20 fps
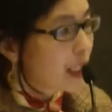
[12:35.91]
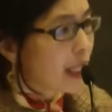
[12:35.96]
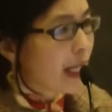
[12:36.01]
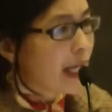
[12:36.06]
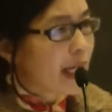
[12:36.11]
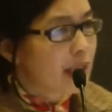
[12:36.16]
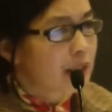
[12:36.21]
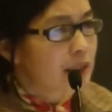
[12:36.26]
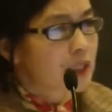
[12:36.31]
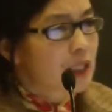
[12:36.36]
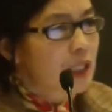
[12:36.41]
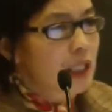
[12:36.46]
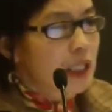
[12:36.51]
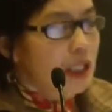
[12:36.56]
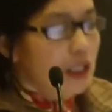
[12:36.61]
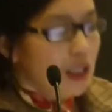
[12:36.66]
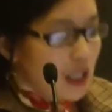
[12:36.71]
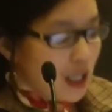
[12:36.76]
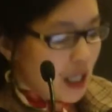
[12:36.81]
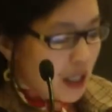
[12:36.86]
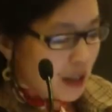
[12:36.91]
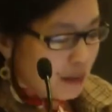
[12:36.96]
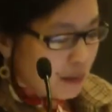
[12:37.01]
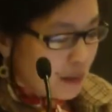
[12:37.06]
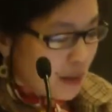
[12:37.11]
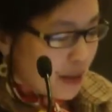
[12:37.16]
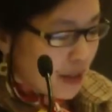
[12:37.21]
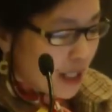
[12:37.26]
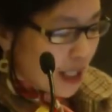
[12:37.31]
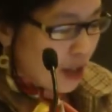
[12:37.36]
And
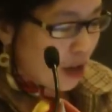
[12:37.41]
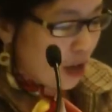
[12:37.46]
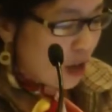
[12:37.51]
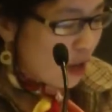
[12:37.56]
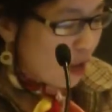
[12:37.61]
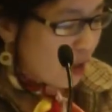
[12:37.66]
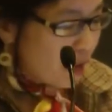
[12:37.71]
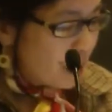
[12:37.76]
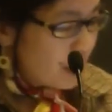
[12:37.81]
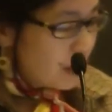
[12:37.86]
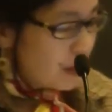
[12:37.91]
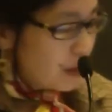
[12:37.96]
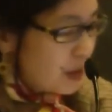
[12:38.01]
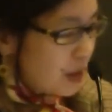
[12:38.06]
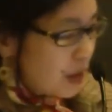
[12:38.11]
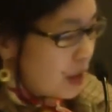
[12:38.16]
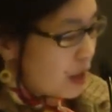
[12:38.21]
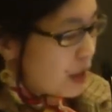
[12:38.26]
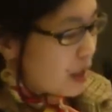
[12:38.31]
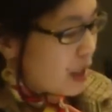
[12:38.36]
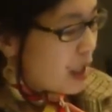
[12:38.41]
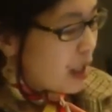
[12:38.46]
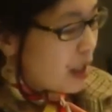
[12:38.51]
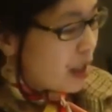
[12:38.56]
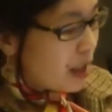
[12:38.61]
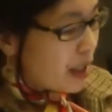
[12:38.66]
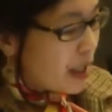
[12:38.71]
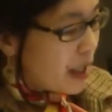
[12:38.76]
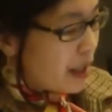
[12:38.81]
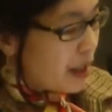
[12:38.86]
they are
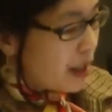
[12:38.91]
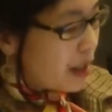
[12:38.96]
you